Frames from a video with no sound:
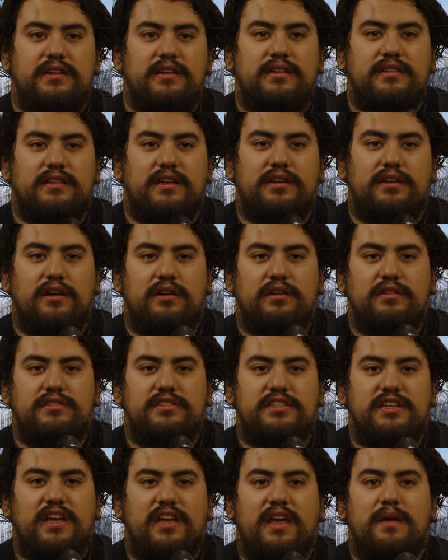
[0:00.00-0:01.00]
The No
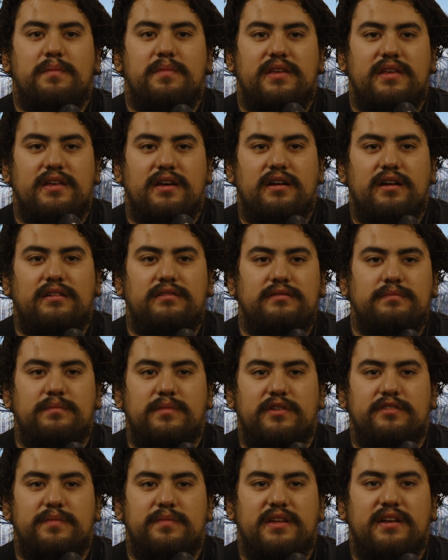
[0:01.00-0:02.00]
DAPL
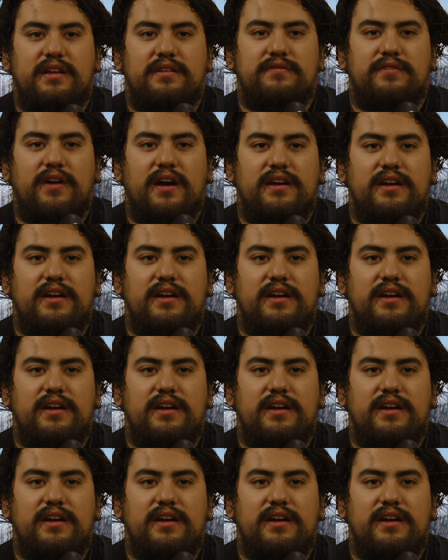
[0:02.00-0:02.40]
movement invited